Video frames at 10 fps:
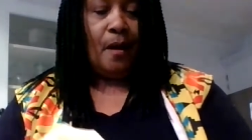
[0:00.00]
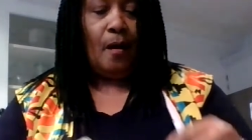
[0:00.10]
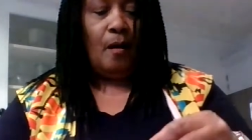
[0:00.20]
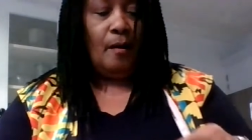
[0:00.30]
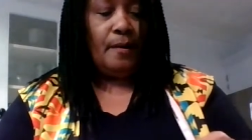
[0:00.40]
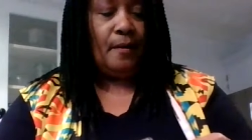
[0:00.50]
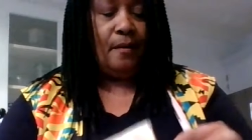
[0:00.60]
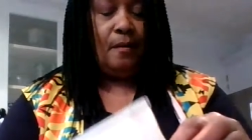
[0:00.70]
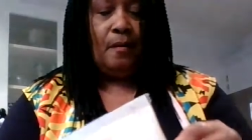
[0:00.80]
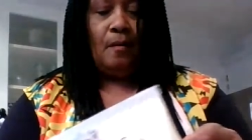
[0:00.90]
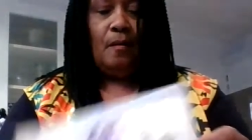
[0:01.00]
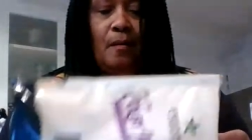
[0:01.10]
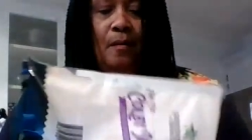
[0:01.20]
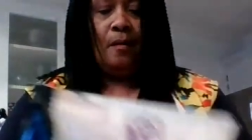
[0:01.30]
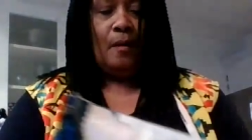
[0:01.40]
on
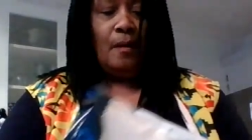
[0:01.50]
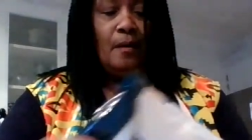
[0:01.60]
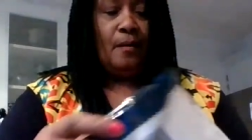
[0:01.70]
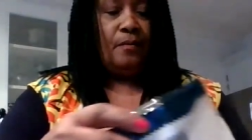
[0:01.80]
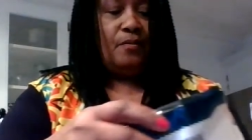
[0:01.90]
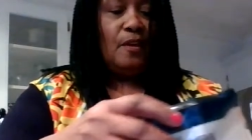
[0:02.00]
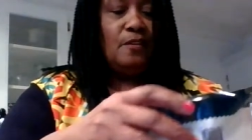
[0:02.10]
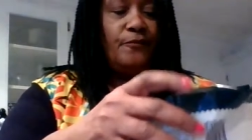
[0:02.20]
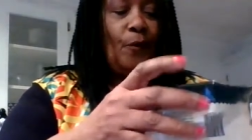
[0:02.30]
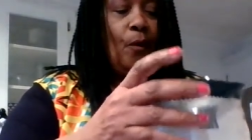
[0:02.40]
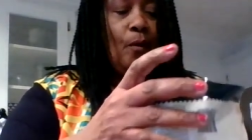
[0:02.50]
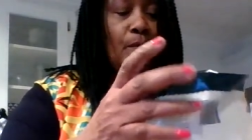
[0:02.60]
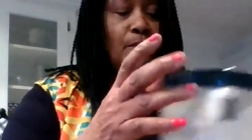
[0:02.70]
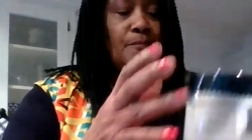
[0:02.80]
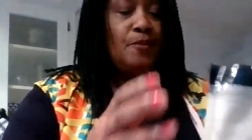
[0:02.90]
these
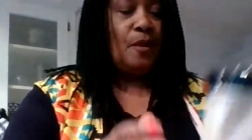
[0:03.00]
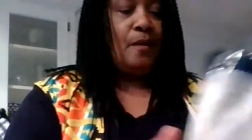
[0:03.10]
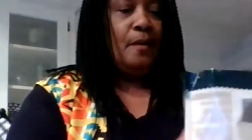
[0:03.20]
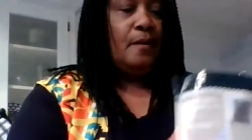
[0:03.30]
forums.